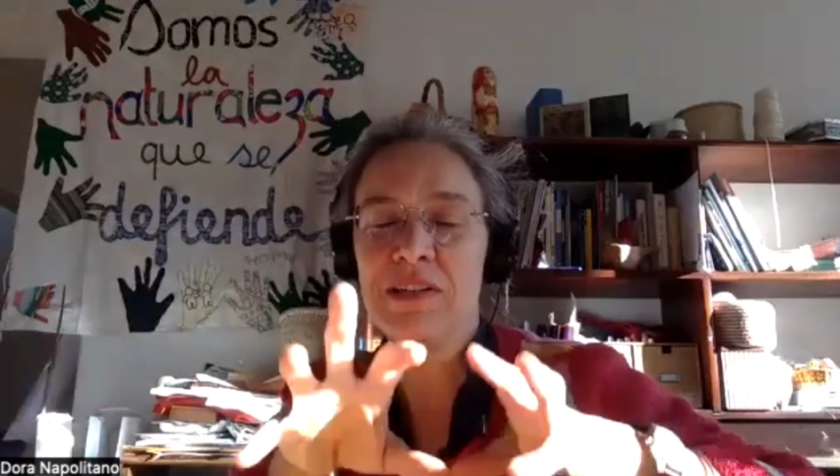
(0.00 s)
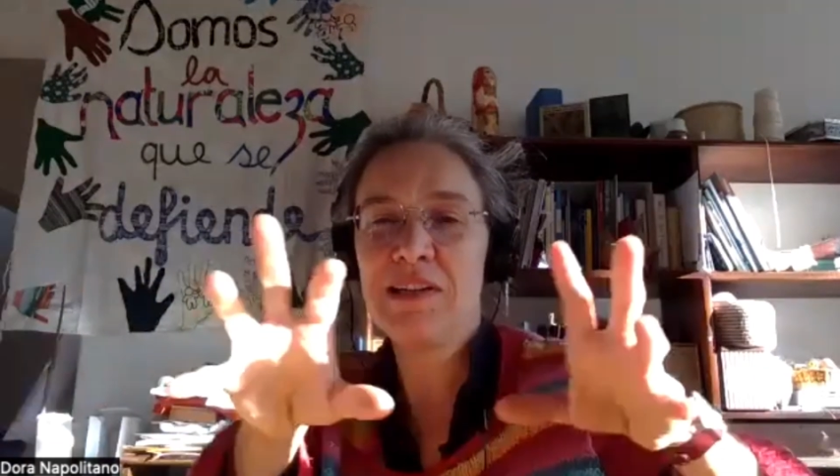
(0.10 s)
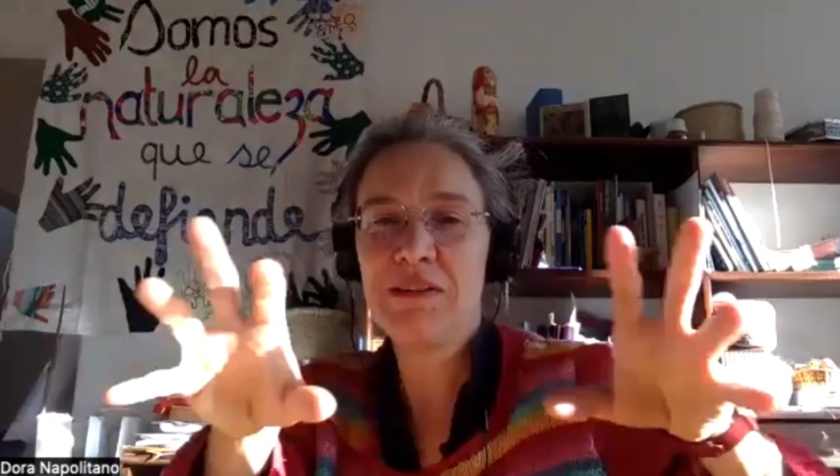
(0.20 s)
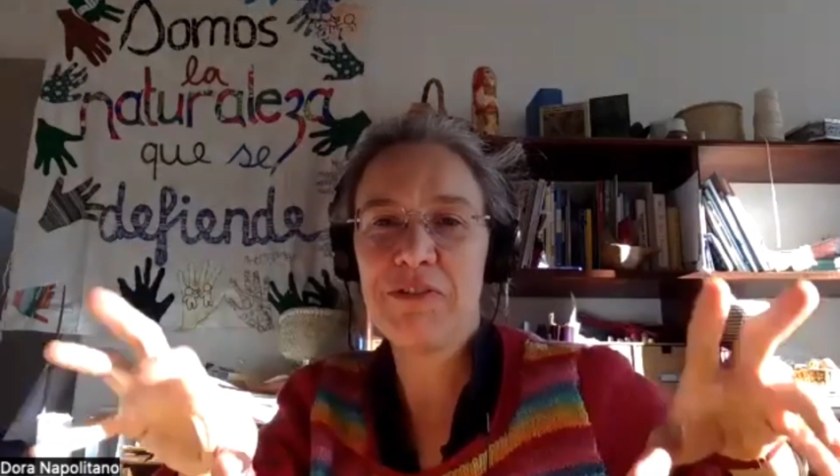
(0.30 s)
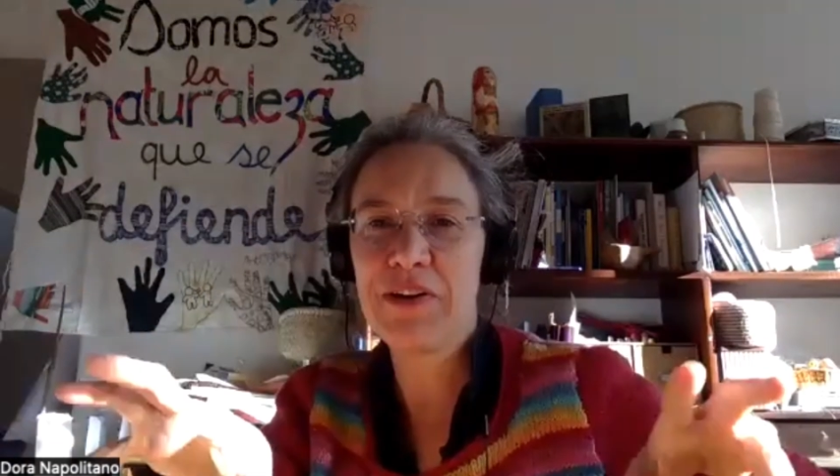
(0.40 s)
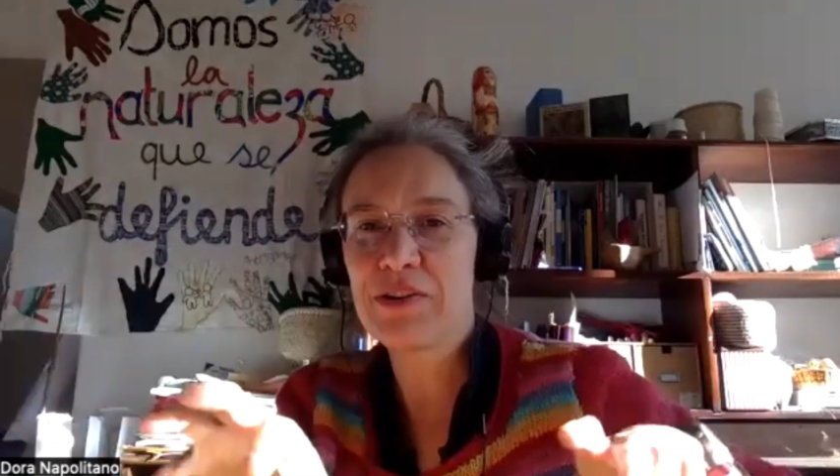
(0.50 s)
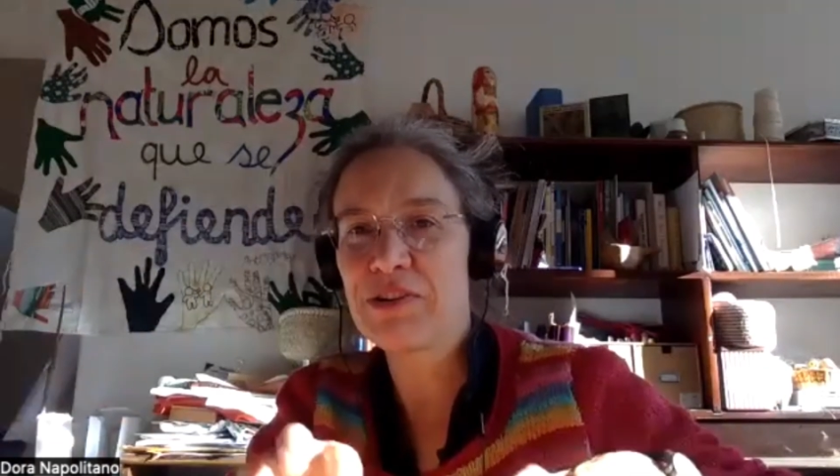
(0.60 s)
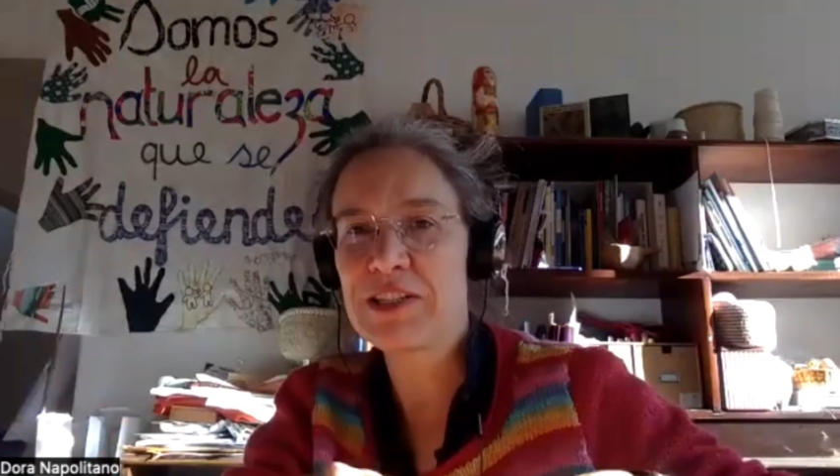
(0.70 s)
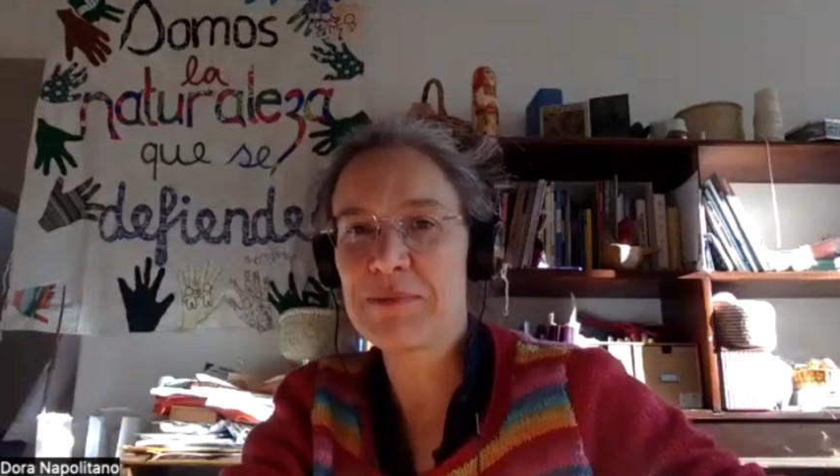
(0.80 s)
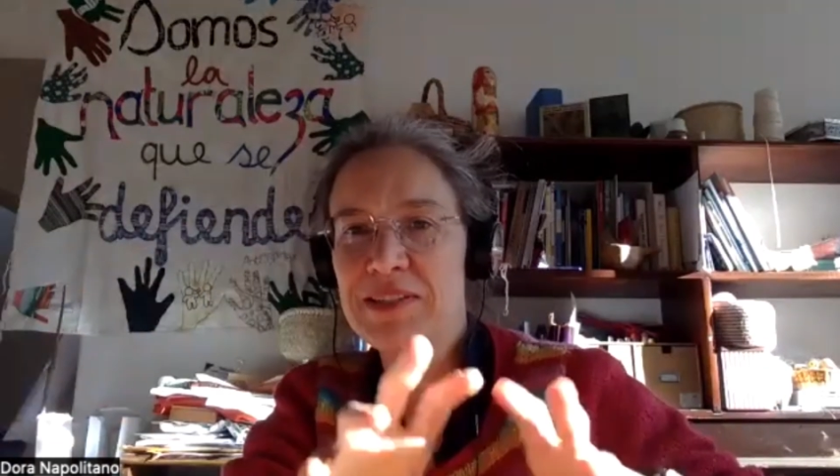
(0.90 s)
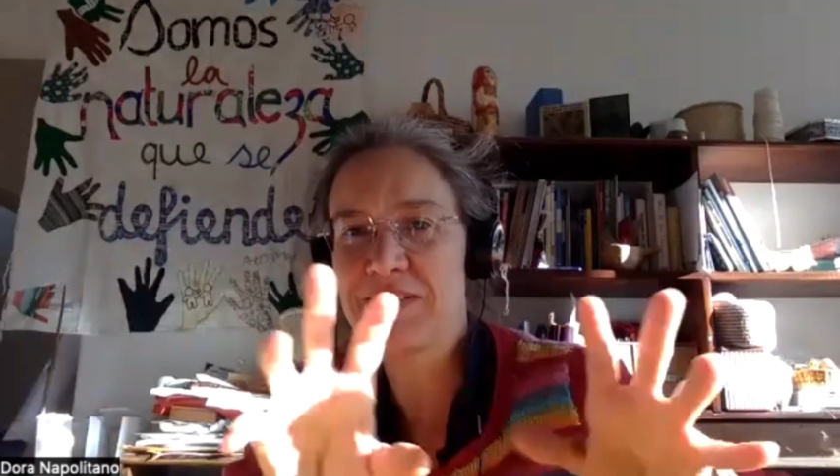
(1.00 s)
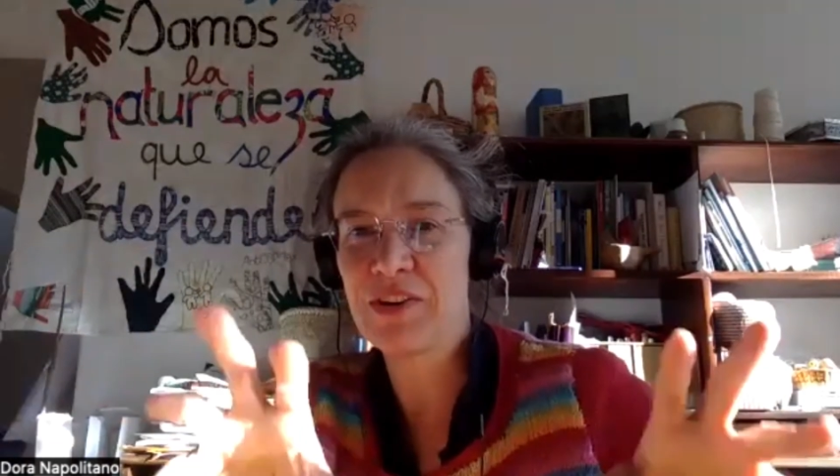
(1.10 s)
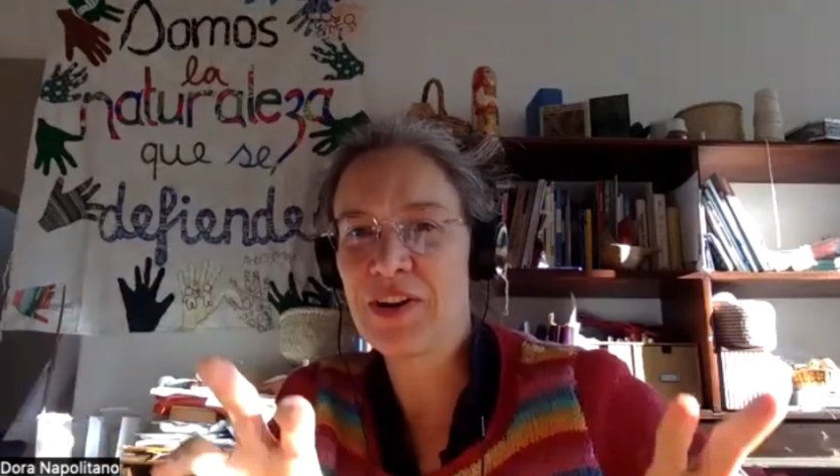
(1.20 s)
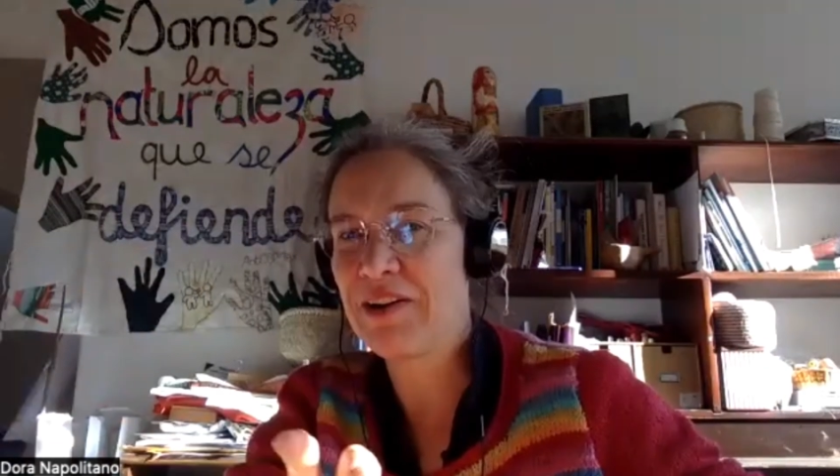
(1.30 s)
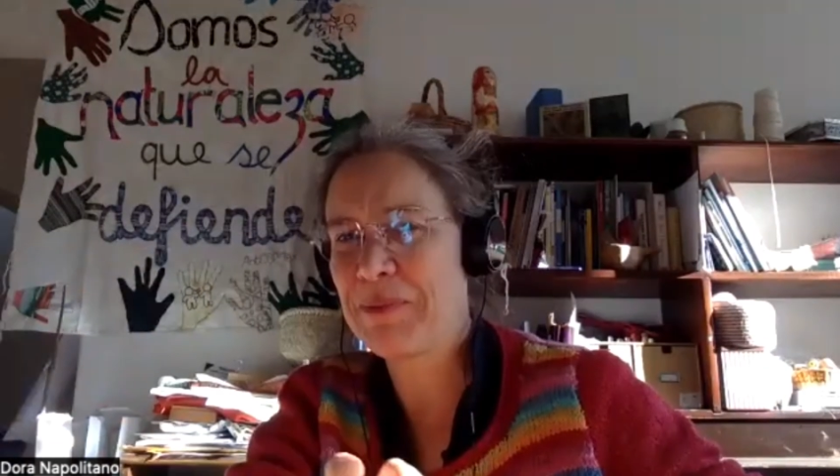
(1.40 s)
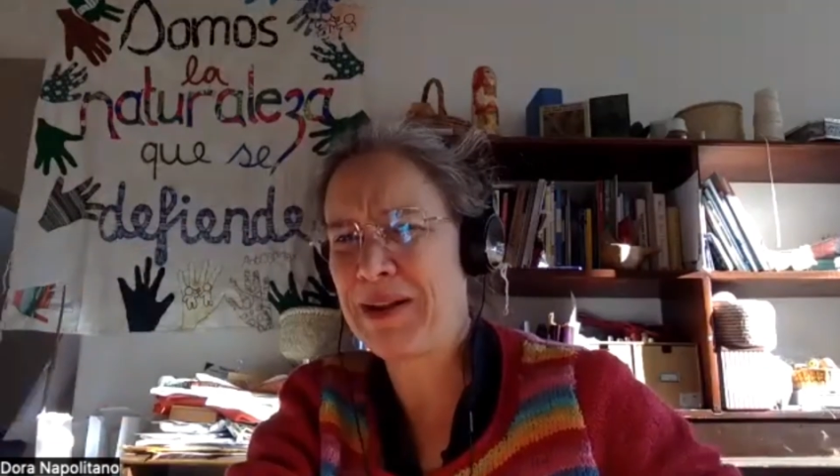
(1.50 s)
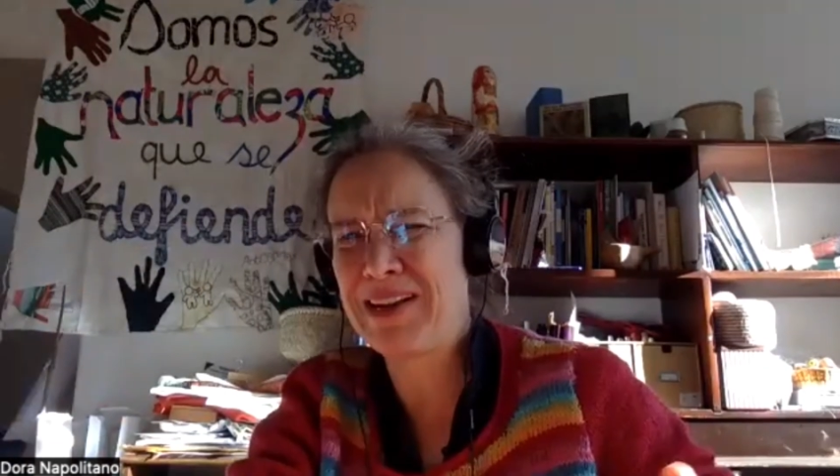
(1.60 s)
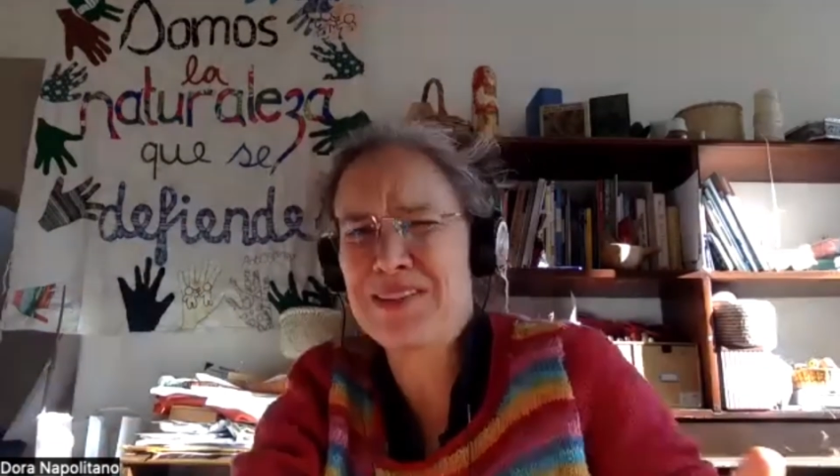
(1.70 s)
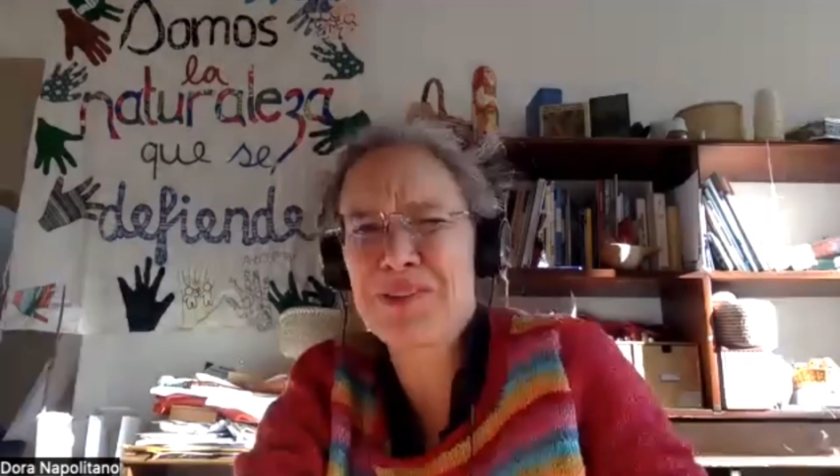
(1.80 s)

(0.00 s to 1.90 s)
Father Christmases on airplanes.